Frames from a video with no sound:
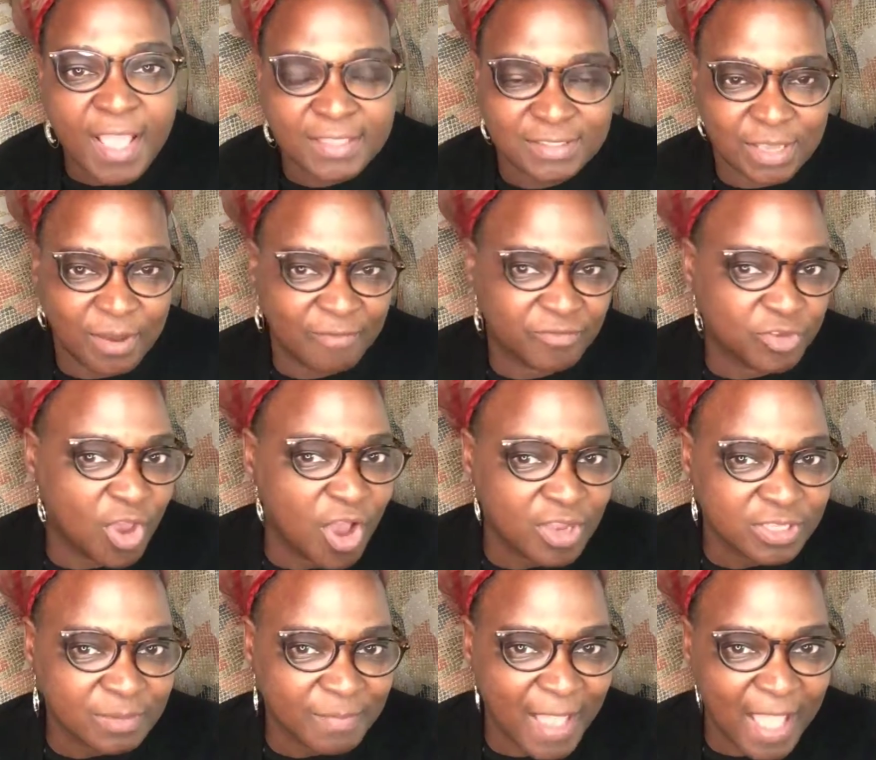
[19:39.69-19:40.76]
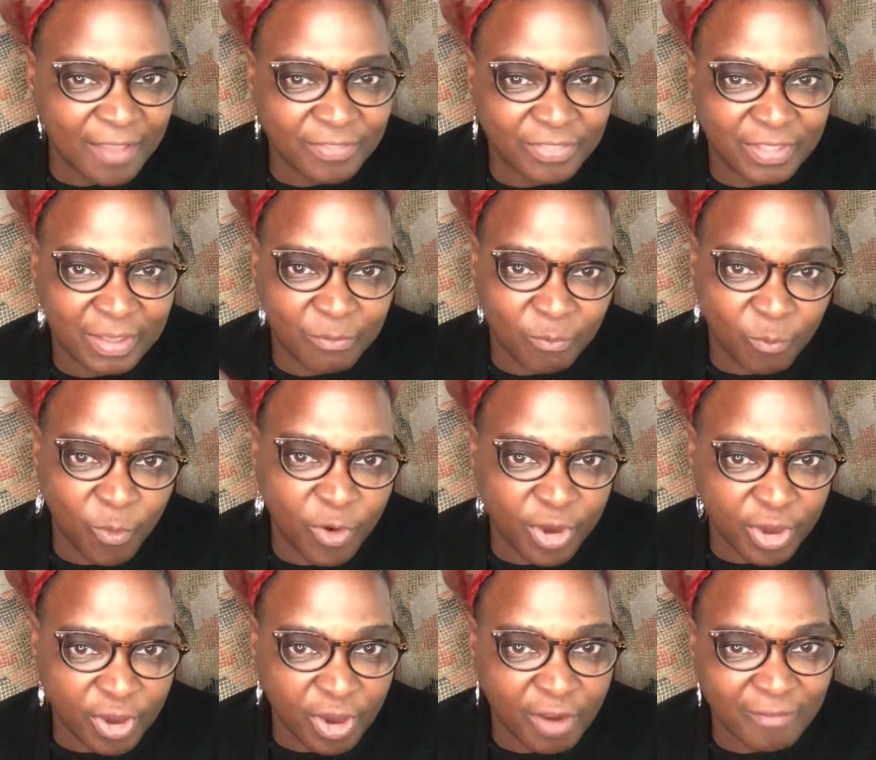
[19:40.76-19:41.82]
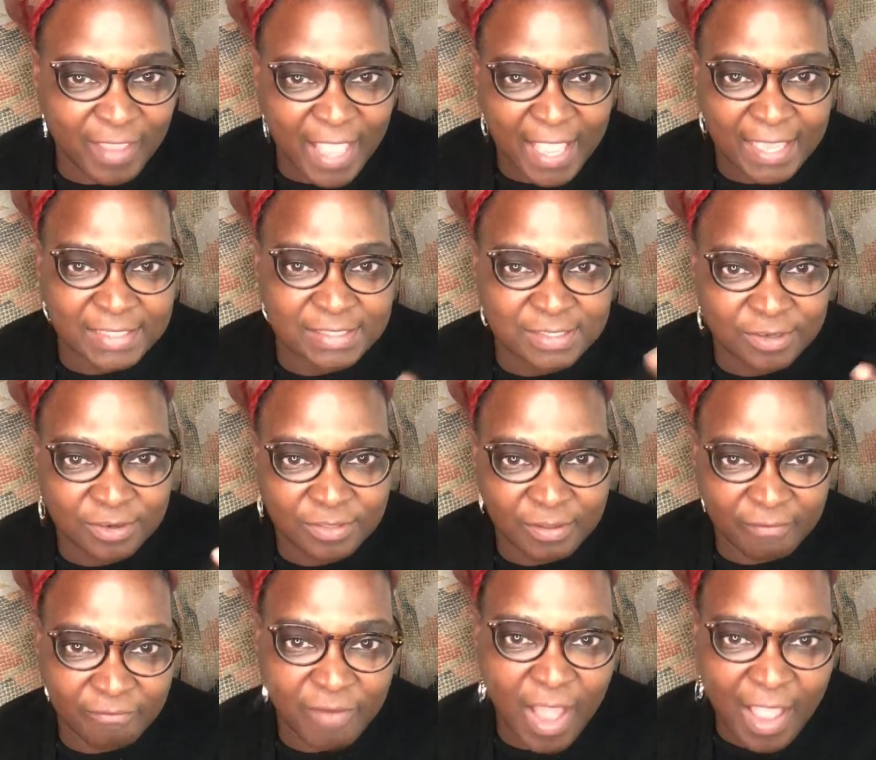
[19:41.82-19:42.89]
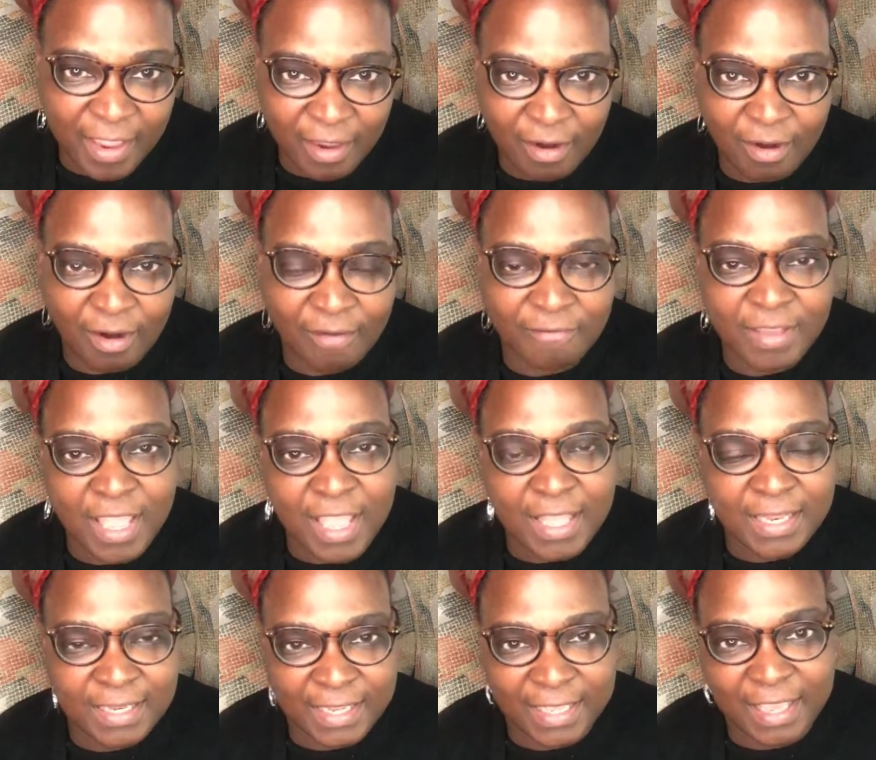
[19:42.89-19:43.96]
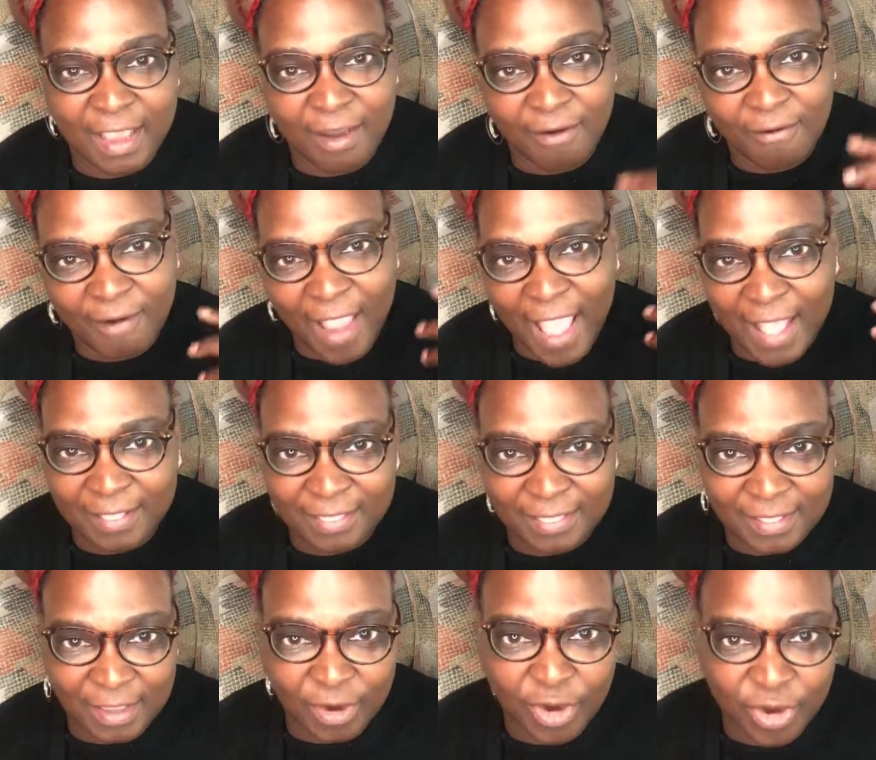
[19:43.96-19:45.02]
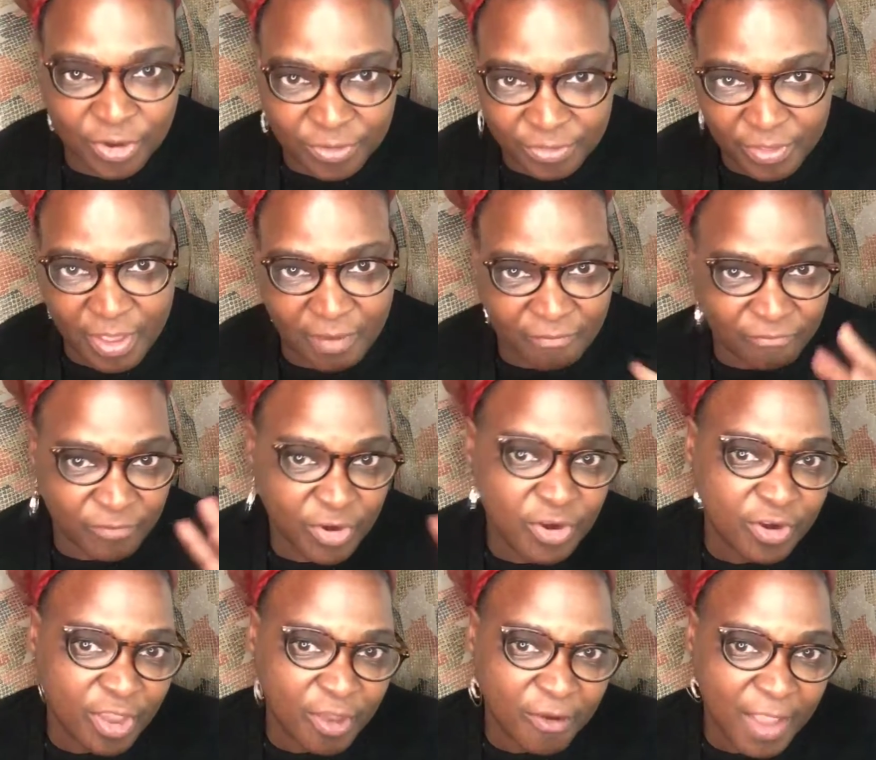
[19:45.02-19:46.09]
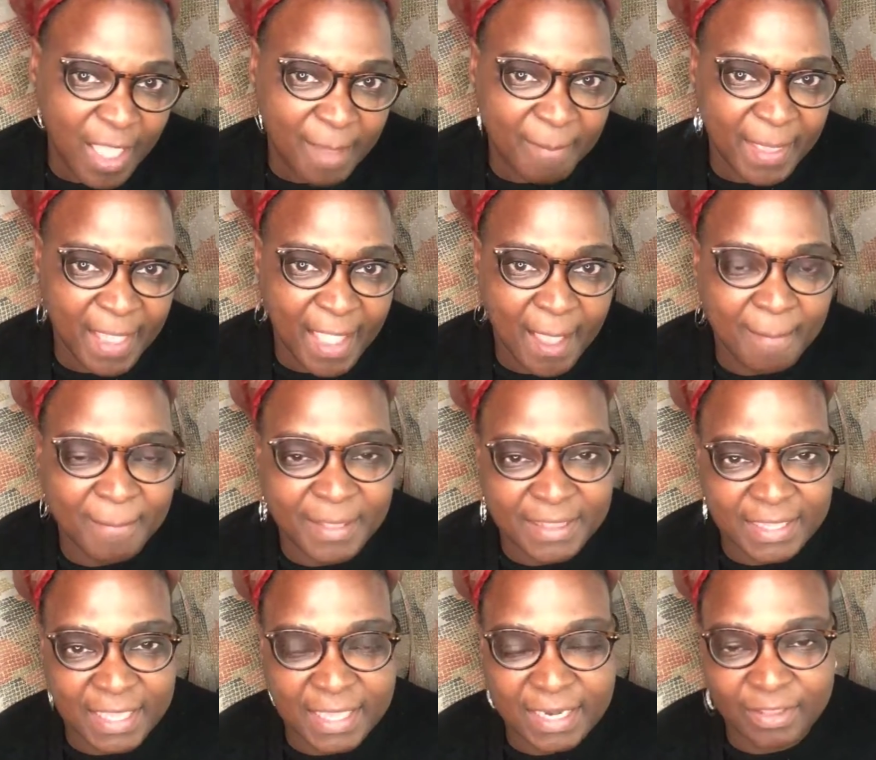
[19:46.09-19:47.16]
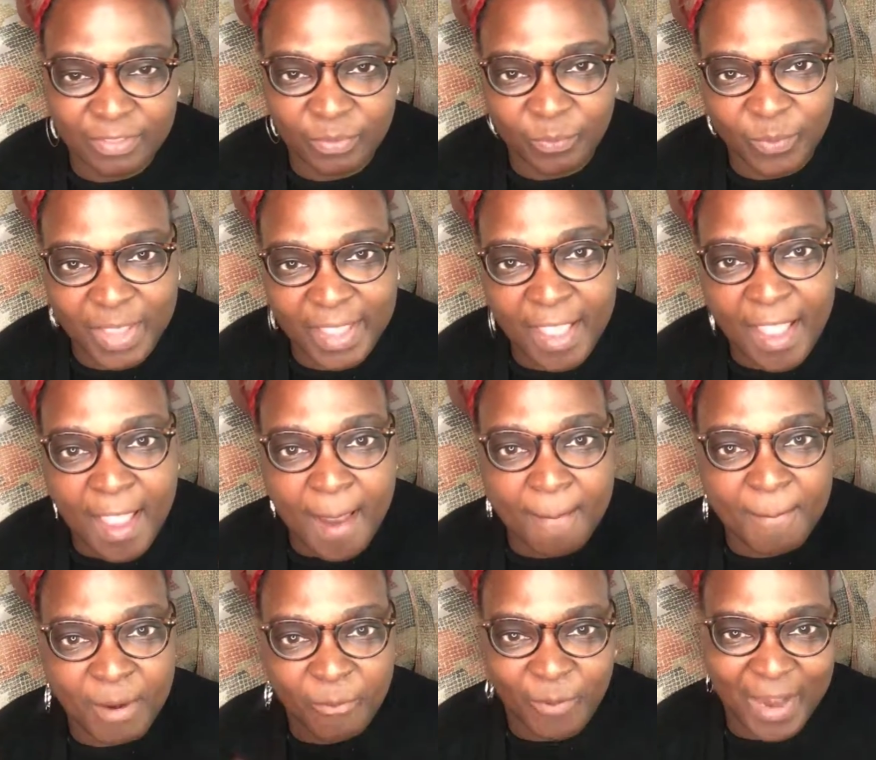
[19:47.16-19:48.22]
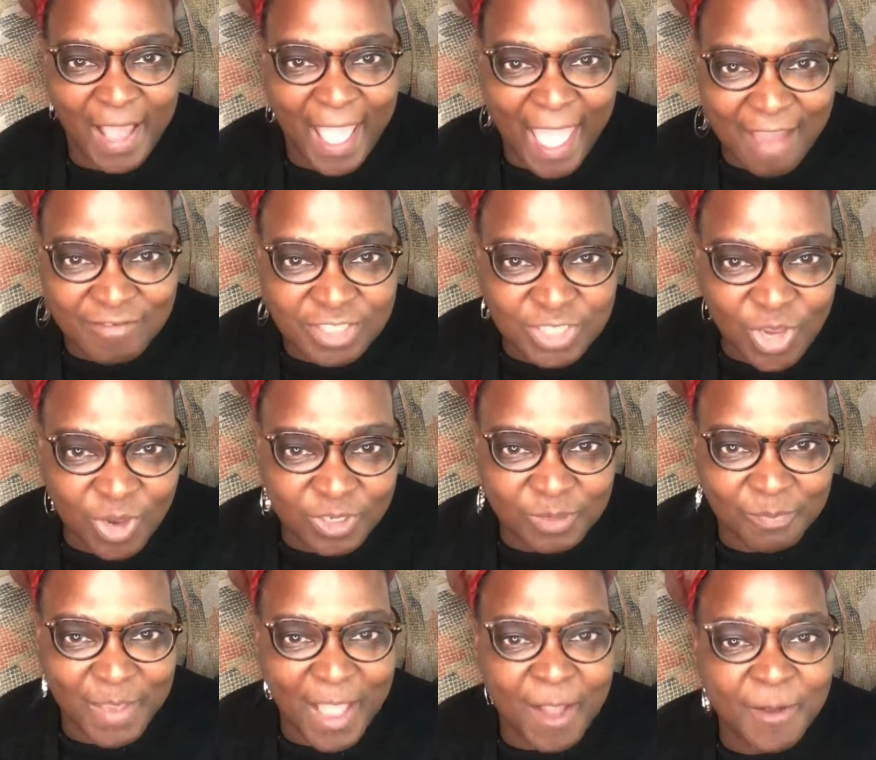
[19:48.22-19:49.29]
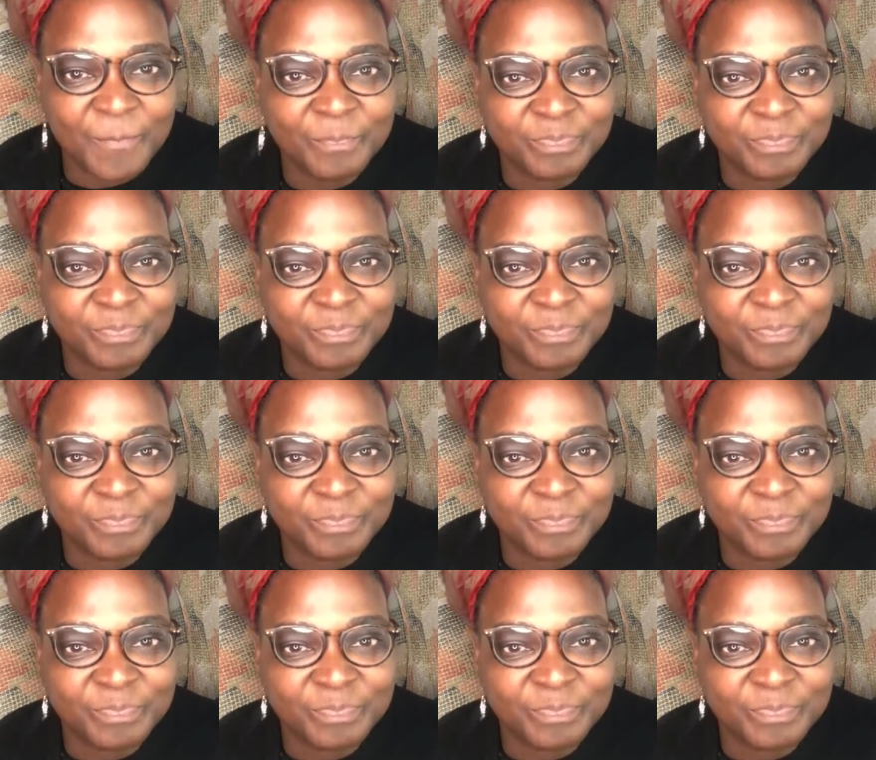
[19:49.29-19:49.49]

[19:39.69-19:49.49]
Now, I've talked about the water of Cancer, the fire of Leo, and the earth of Virgo coming up at the end of the week. But what I haven't talked about